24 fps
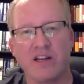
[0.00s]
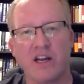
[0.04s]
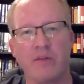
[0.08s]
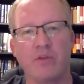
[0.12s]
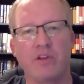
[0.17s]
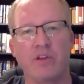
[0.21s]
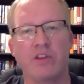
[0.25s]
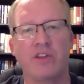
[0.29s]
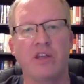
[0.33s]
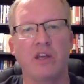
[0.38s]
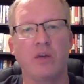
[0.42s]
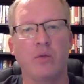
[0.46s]

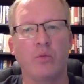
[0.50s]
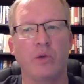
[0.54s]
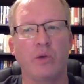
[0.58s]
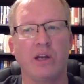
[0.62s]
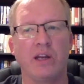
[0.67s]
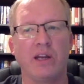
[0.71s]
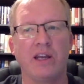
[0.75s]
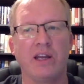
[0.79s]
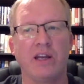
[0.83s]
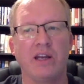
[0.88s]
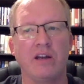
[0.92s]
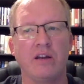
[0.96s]
everything we
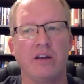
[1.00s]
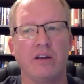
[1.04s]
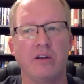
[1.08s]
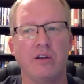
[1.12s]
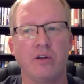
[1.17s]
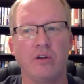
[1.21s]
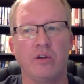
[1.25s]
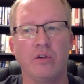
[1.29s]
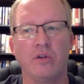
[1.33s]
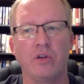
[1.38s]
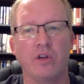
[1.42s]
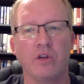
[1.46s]
needed to
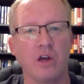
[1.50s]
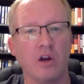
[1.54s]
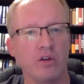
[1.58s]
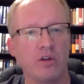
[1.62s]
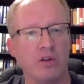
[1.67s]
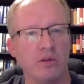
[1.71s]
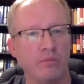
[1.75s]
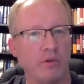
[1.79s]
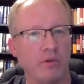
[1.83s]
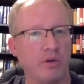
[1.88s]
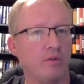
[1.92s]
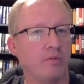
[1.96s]
do to go to
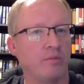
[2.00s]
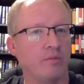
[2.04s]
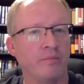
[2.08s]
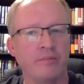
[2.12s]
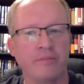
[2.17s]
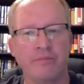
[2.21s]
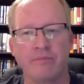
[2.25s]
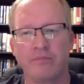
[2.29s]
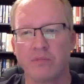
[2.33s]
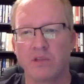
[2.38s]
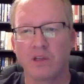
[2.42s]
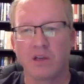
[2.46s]
the moon.
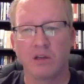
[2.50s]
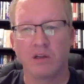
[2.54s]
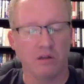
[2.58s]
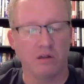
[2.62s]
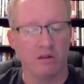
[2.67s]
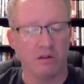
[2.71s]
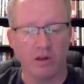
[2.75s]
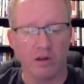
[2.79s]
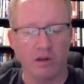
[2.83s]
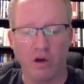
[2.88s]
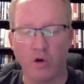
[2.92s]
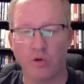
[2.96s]

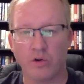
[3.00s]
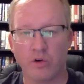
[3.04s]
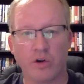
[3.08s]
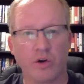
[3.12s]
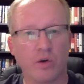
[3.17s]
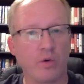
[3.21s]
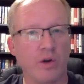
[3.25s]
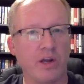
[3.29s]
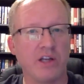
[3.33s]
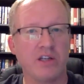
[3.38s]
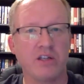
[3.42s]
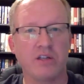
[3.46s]
Uh, long
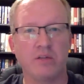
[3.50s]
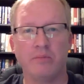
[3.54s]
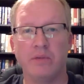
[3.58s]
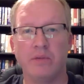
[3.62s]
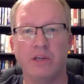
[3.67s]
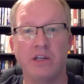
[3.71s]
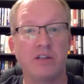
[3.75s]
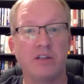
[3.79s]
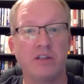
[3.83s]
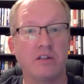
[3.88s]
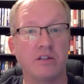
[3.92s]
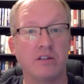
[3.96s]
duration
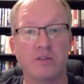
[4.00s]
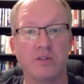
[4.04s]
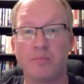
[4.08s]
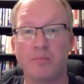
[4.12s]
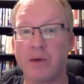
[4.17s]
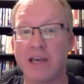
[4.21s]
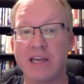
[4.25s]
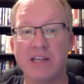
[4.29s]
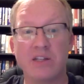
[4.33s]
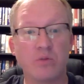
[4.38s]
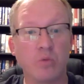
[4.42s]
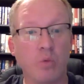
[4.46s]
missions,
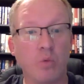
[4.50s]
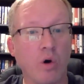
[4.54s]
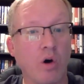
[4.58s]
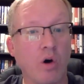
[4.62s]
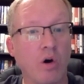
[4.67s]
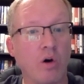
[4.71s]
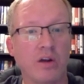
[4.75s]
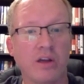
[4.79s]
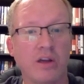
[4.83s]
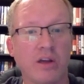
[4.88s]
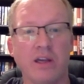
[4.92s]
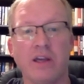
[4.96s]
space
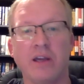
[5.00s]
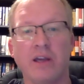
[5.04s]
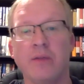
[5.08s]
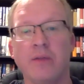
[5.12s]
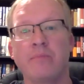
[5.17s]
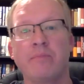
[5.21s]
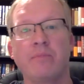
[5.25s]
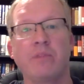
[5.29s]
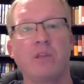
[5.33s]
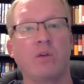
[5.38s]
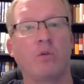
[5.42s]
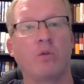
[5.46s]
walking,
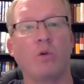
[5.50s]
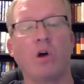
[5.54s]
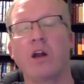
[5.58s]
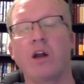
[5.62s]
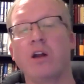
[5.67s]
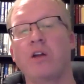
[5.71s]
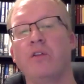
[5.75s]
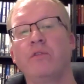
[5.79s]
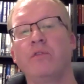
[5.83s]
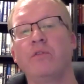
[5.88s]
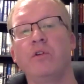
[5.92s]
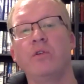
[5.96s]

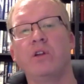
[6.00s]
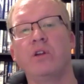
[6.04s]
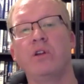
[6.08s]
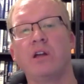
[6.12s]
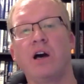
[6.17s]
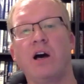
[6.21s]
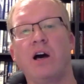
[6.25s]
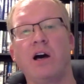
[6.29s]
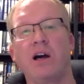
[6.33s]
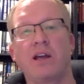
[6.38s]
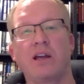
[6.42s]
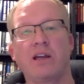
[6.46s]
rendezvous and
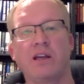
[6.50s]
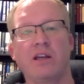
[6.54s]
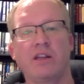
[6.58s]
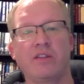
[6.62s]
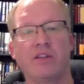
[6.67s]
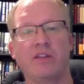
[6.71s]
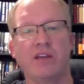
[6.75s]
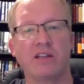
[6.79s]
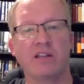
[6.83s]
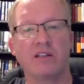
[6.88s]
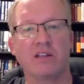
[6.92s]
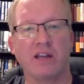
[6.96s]
docking,
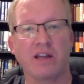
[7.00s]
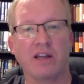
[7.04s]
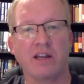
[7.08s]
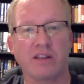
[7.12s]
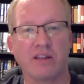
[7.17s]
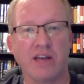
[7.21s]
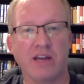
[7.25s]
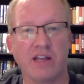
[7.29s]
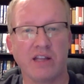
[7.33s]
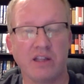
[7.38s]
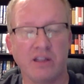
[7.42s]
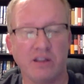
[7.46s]
things like
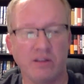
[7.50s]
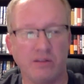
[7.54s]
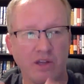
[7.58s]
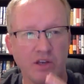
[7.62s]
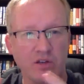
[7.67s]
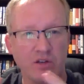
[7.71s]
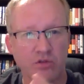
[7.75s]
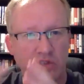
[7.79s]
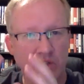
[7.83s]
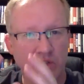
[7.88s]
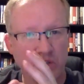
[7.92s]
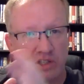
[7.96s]
that.
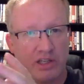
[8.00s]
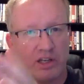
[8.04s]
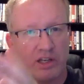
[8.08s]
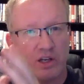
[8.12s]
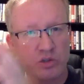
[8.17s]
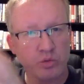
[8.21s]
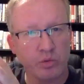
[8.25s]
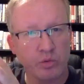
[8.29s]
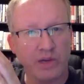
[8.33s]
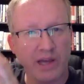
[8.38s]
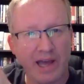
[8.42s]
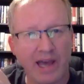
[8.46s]
These are
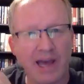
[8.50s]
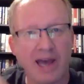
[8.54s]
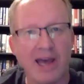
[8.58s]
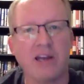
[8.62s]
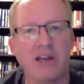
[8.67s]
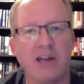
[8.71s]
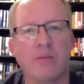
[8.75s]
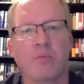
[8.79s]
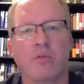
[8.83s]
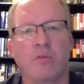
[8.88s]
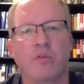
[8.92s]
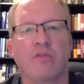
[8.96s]
skills we
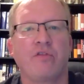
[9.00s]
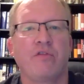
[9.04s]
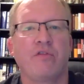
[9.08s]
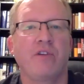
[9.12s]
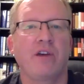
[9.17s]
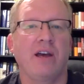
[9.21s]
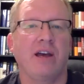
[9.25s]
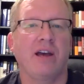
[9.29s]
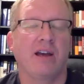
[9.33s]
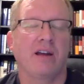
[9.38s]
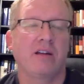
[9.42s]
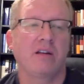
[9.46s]
had to
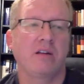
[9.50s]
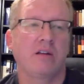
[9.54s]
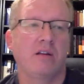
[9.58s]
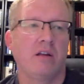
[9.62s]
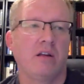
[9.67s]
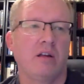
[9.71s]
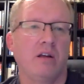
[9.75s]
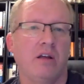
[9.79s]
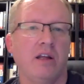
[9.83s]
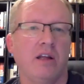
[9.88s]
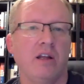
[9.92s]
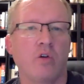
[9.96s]
perfect
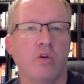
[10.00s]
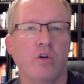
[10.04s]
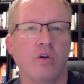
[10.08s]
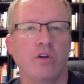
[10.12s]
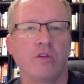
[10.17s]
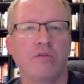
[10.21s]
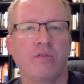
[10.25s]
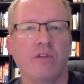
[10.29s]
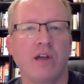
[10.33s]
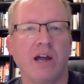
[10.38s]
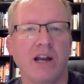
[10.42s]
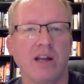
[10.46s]
in order
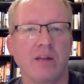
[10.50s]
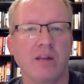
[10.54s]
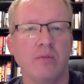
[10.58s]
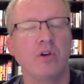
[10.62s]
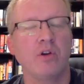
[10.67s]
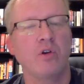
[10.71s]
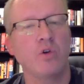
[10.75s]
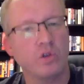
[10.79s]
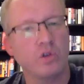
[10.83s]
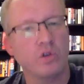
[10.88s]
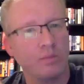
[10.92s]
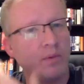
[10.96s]
to fly to the moon.
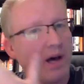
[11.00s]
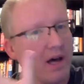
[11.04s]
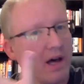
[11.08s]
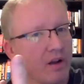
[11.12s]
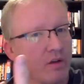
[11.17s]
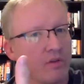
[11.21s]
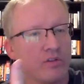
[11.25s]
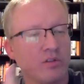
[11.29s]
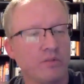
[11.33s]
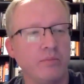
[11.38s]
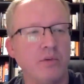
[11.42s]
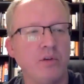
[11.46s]
Of course,
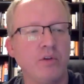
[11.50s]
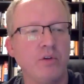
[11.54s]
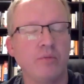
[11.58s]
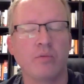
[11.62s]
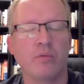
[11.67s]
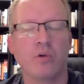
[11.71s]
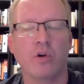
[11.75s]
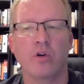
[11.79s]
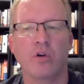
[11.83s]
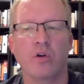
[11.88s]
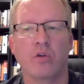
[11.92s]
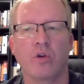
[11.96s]
Apollo is the moon
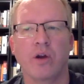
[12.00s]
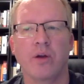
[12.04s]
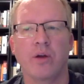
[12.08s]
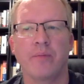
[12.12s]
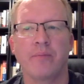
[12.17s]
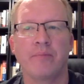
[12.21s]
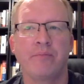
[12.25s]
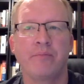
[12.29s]
program.